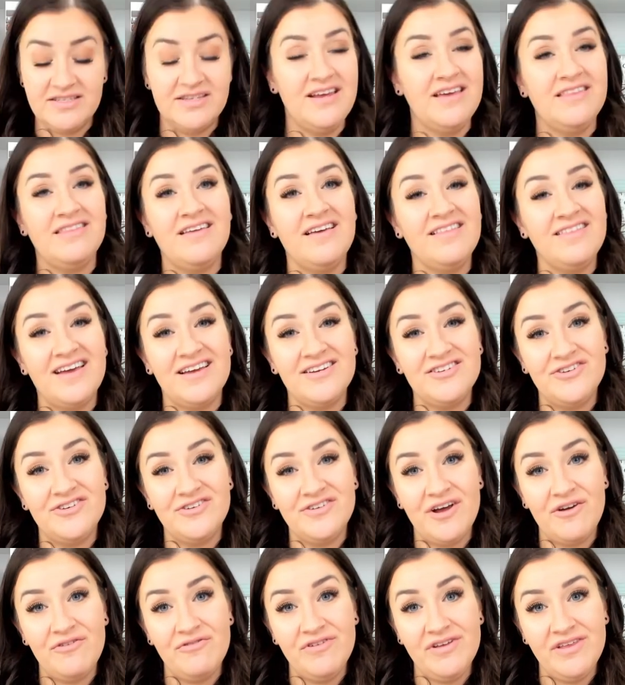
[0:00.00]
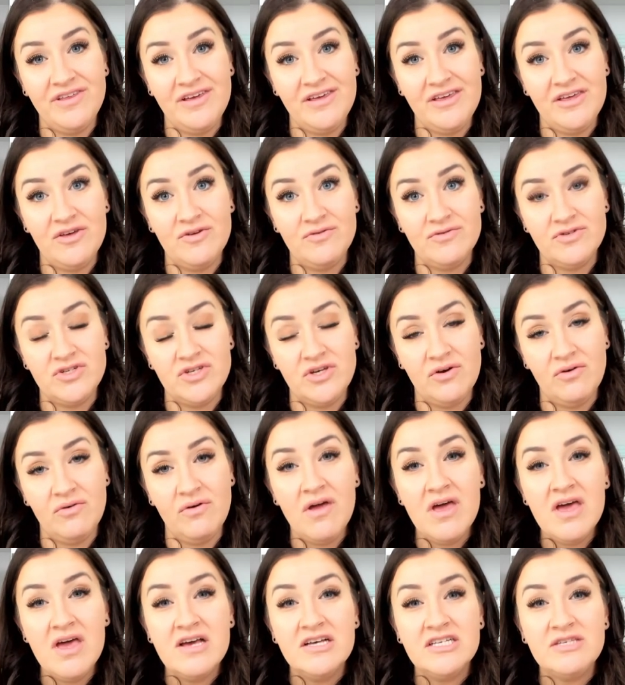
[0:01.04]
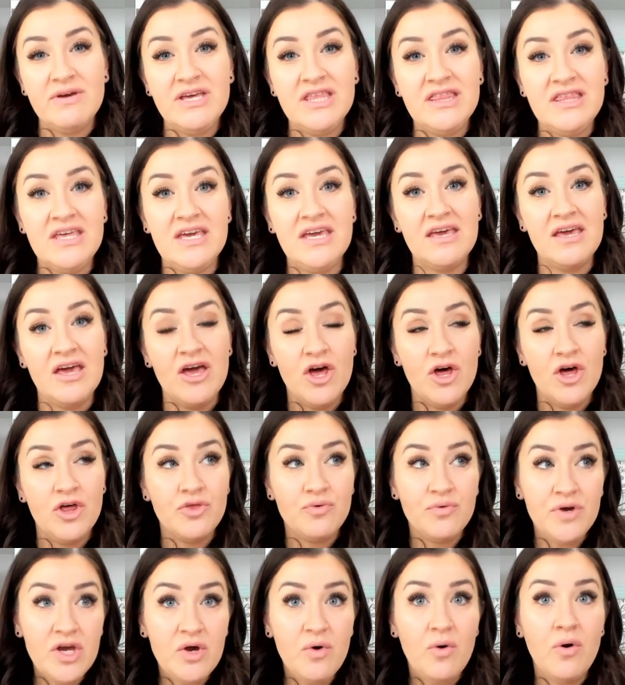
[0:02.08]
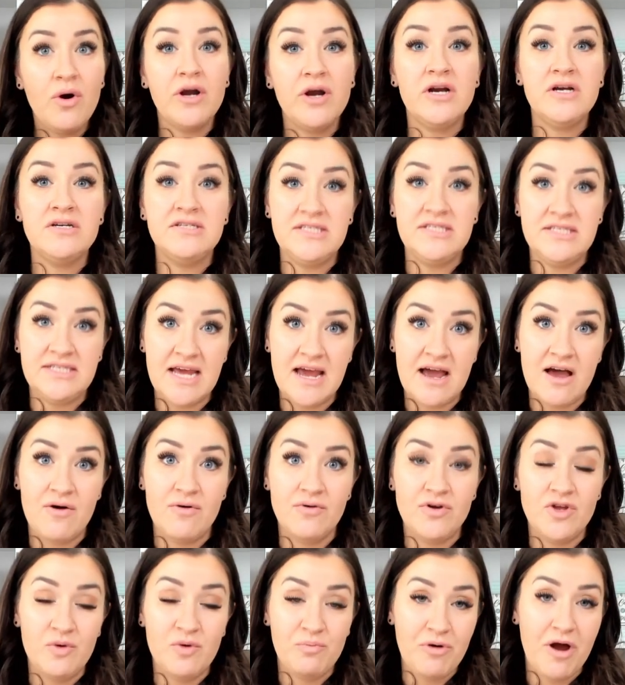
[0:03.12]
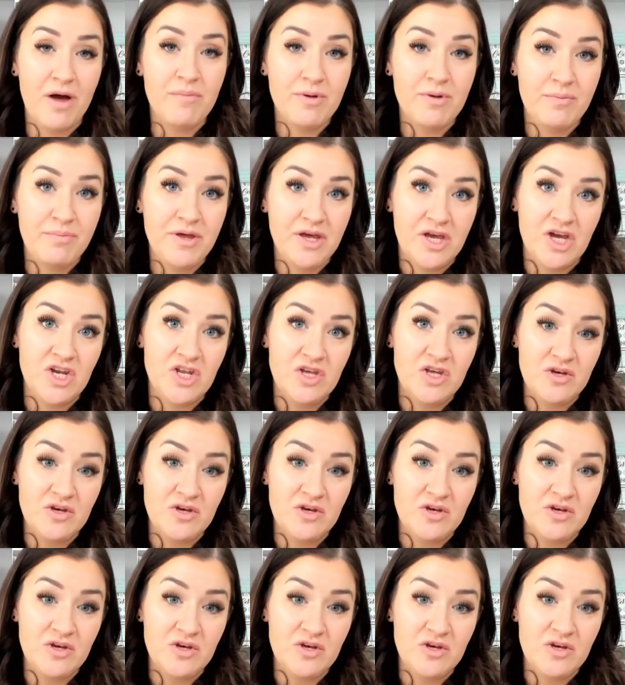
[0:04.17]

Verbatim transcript: and I thought that turned out really cute too. So I think three quarters down, you probably could